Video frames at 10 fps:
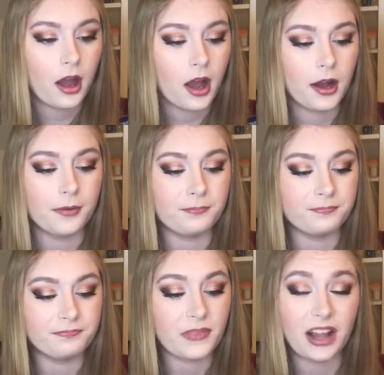I
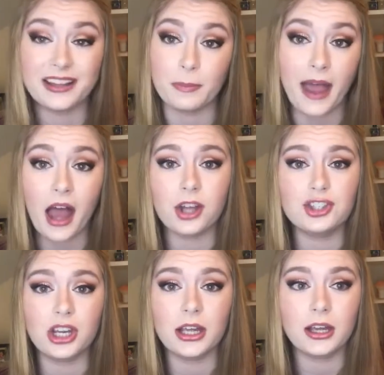like the
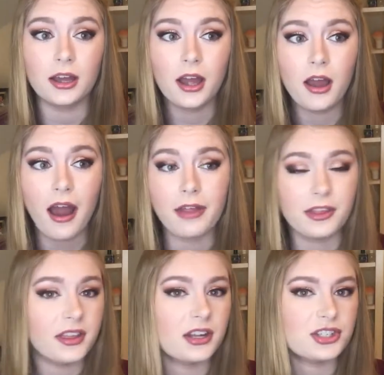packaging. I
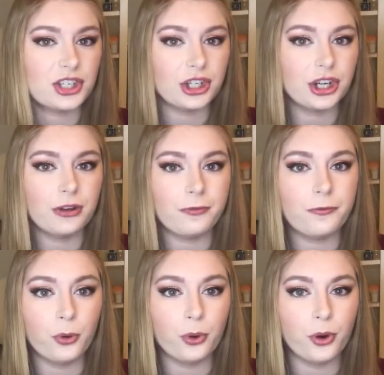think that it's good
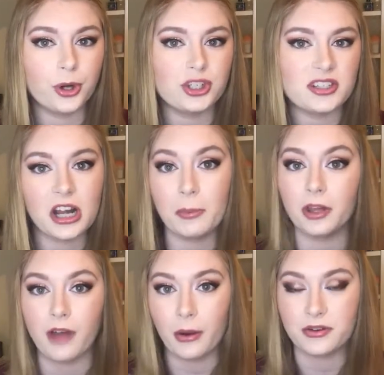for just a
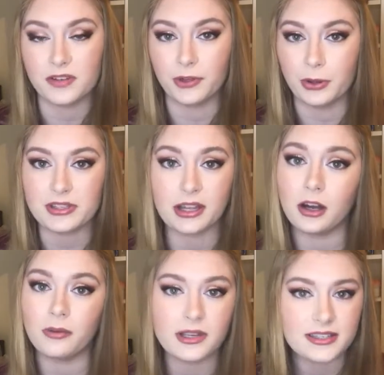couple of hours of use. I
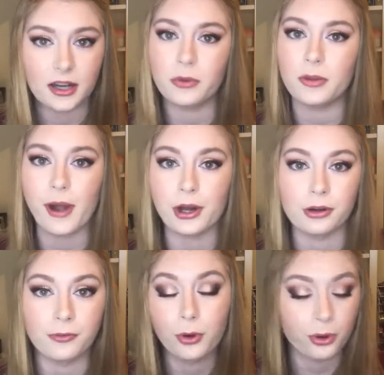always set it with a
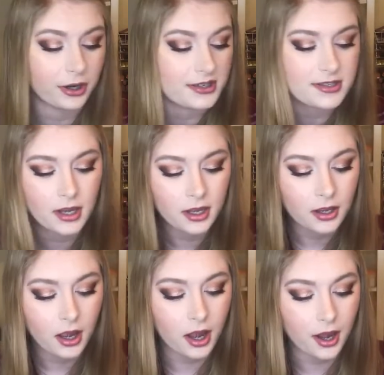powder, of course.
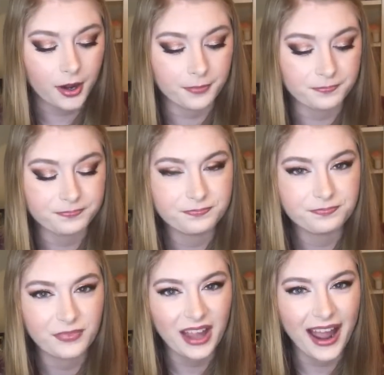
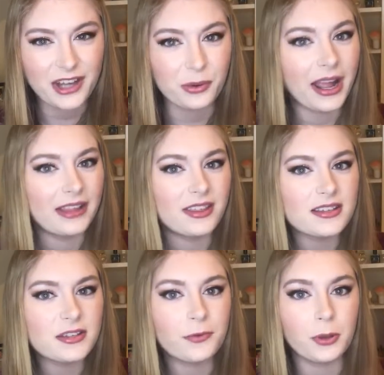I don't hate
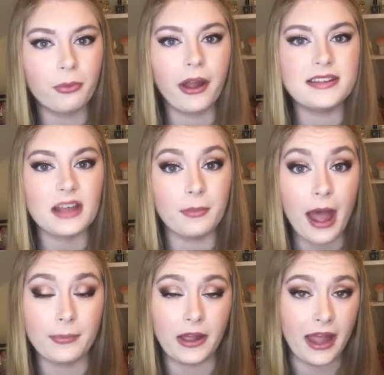this for the price. I'm
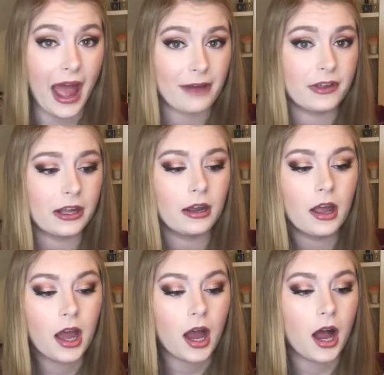happy I have it.
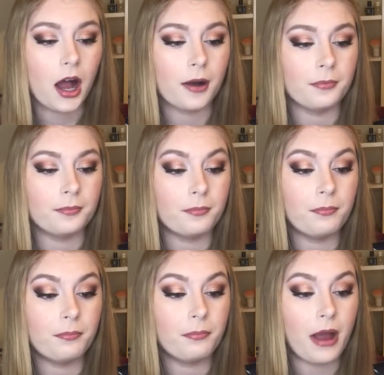
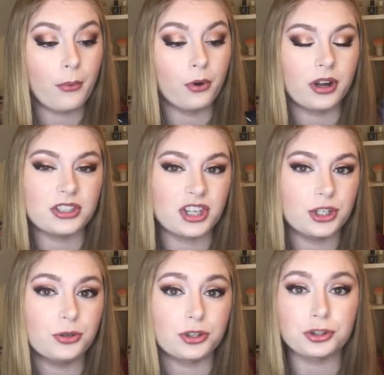I will
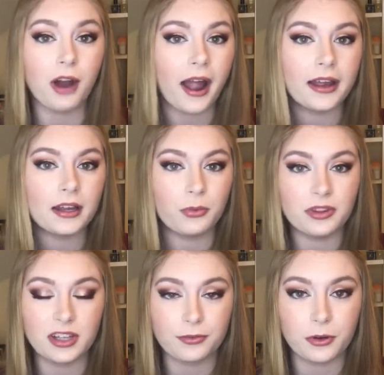continue to try it
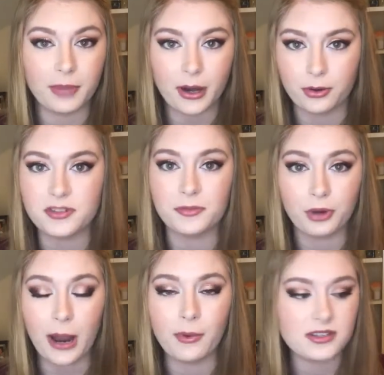with different powders and
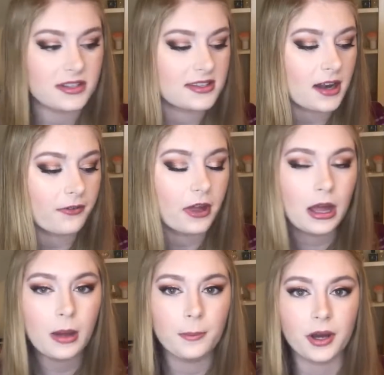primers and stuff,
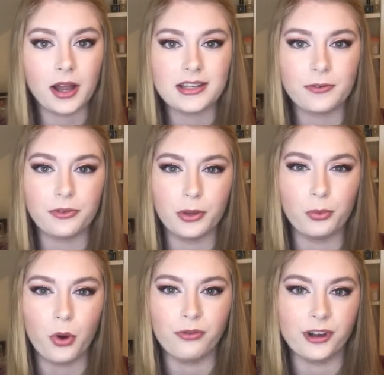but I definitely
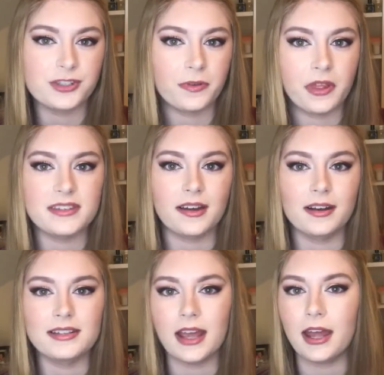won't reach for this on
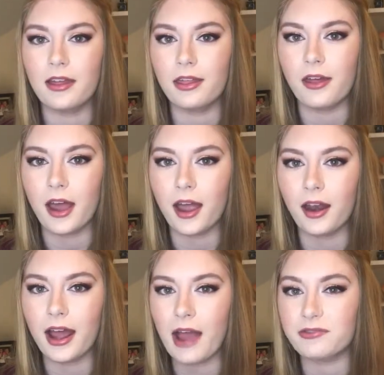a day
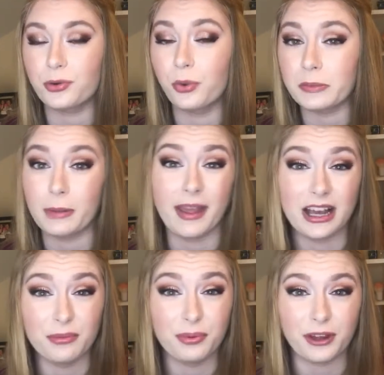that I have to wear my
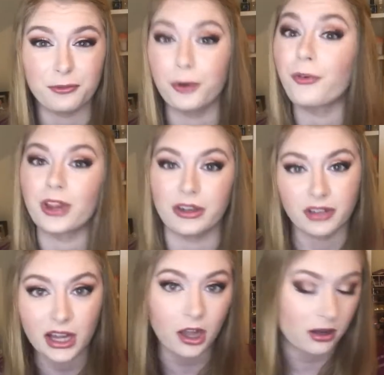makeup like for a really,
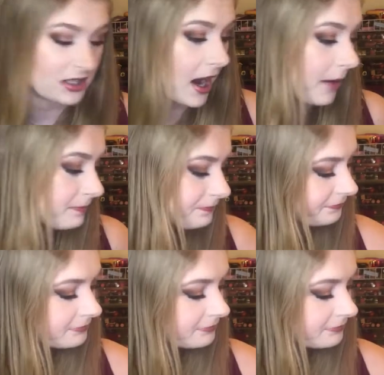really long time.